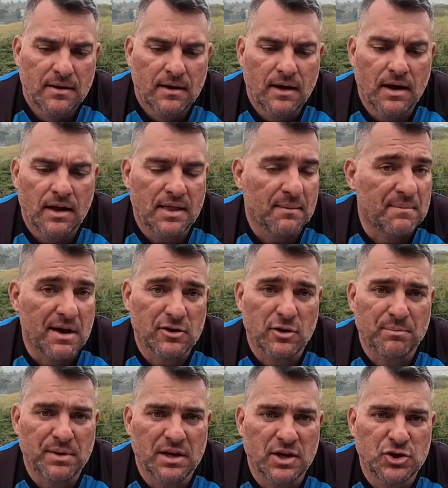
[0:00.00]
That might
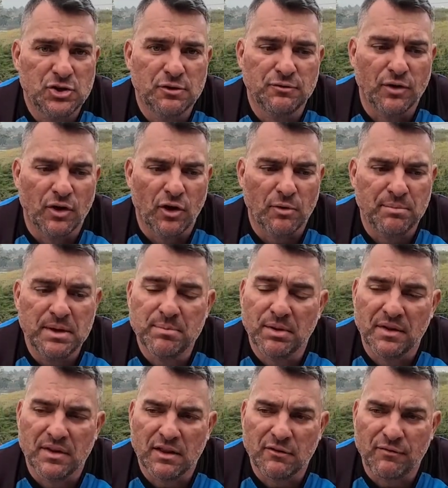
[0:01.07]
not be an issue for a lot of people,
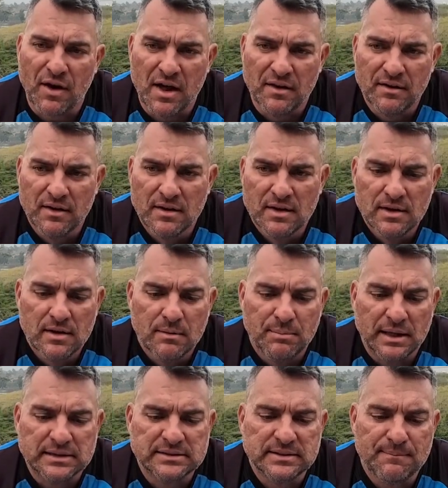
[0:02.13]
and that's fun,
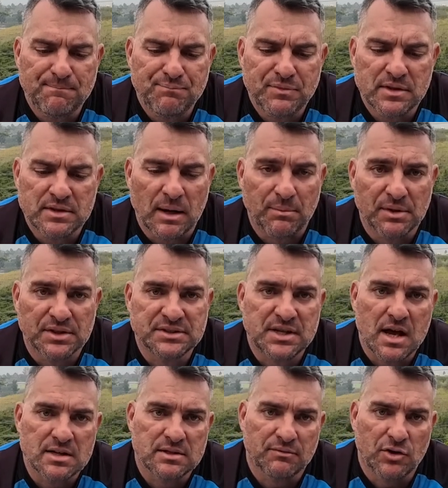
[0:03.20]
but double the
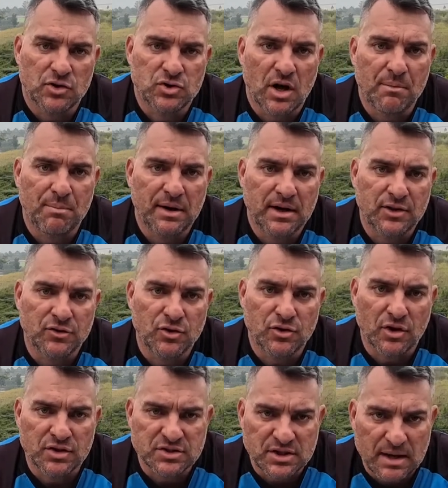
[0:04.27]
size, I've got to try and bring it through
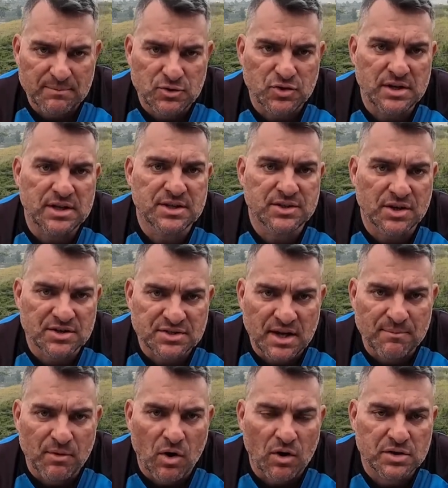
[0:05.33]
those same trees, those
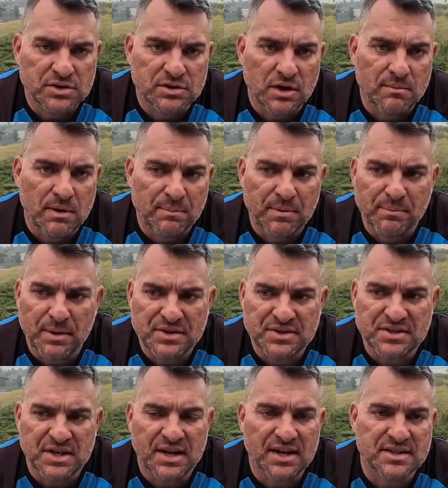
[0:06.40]
same rocks, so my
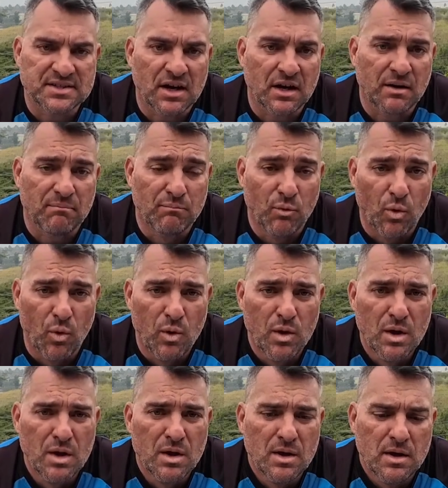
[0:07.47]
propensity to get stuck more
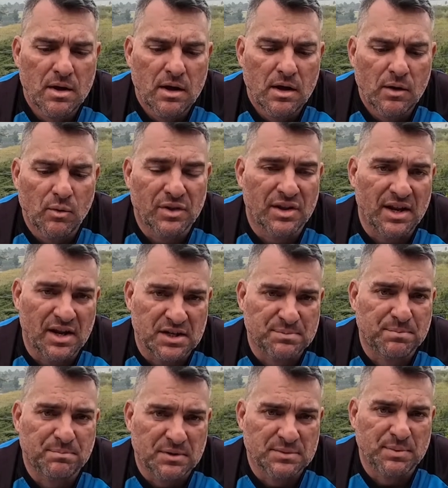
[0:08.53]
with lead
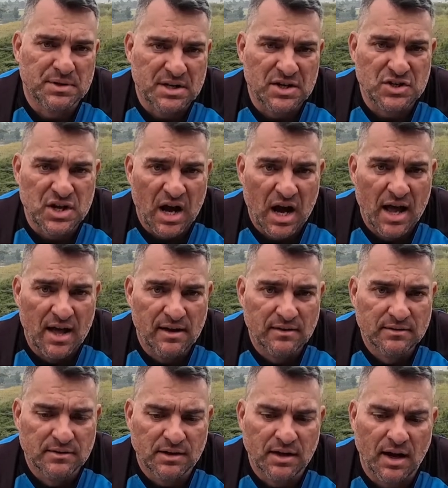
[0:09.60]
is potentially higher.
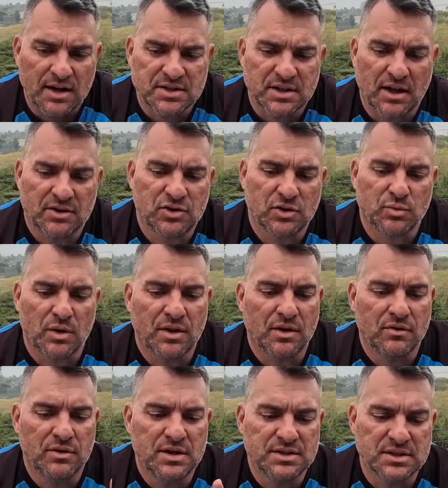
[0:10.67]
Okay, so that's just one of the
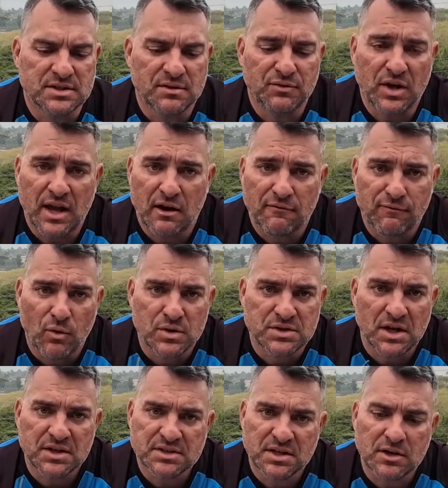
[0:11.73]
reasons. If you can afford
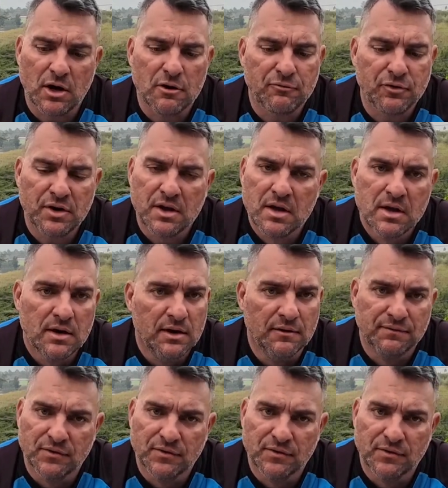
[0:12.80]
tungsten, go for it. If